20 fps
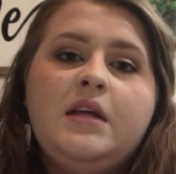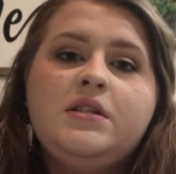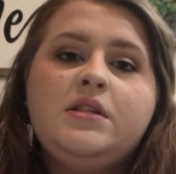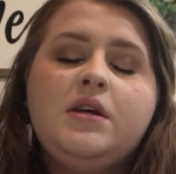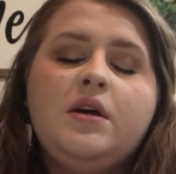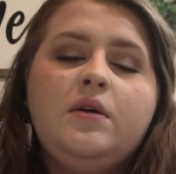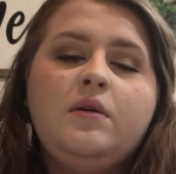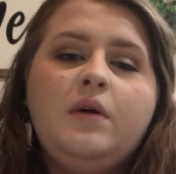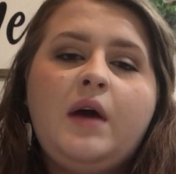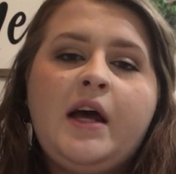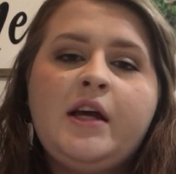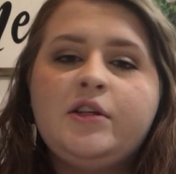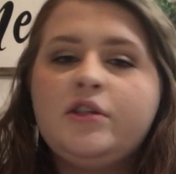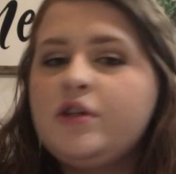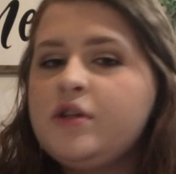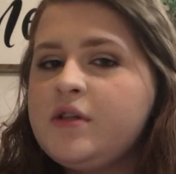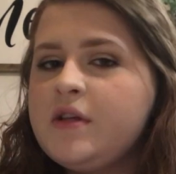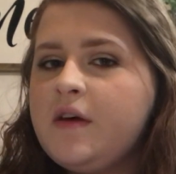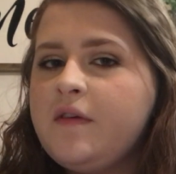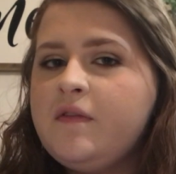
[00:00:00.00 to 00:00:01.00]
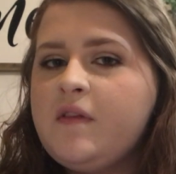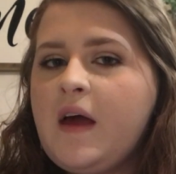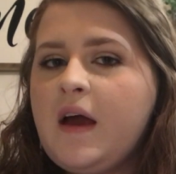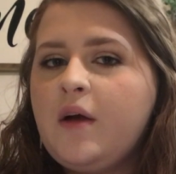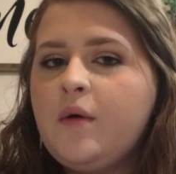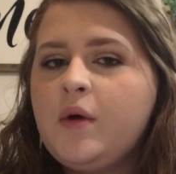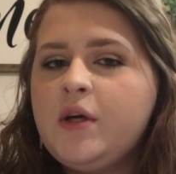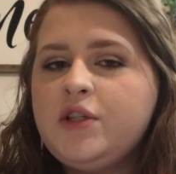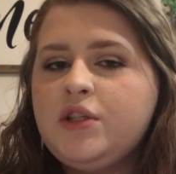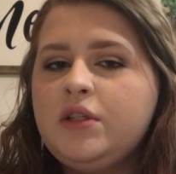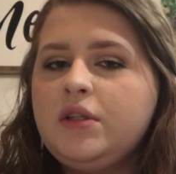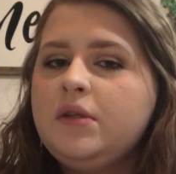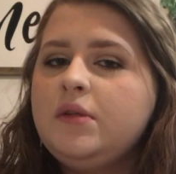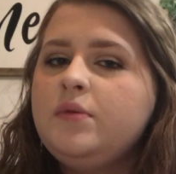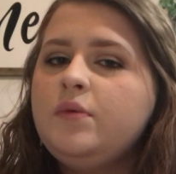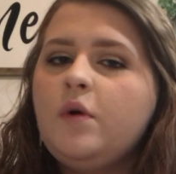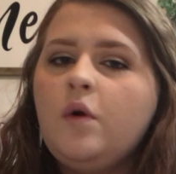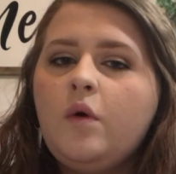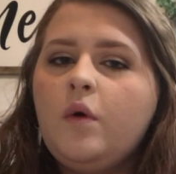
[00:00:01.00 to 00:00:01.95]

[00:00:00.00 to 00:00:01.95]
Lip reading: So ask yourself that question real